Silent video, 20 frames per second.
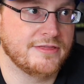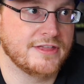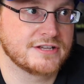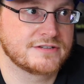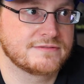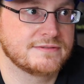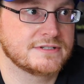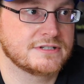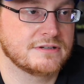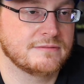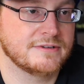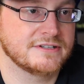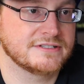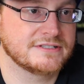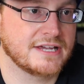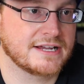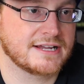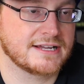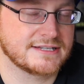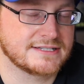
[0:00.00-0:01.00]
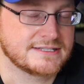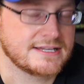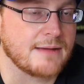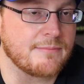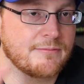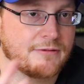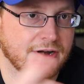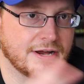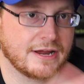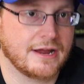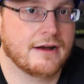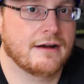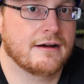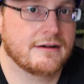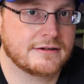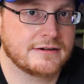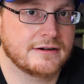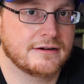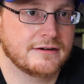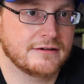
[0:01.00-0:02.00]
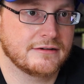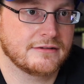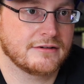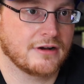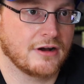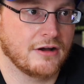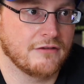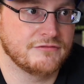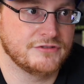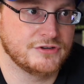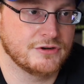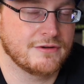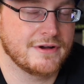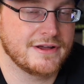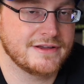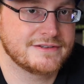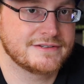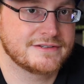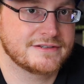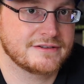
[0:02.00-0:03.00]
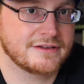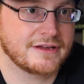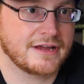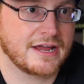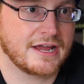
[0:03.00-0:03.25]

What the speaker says: this was almost like a separate character of Joyce.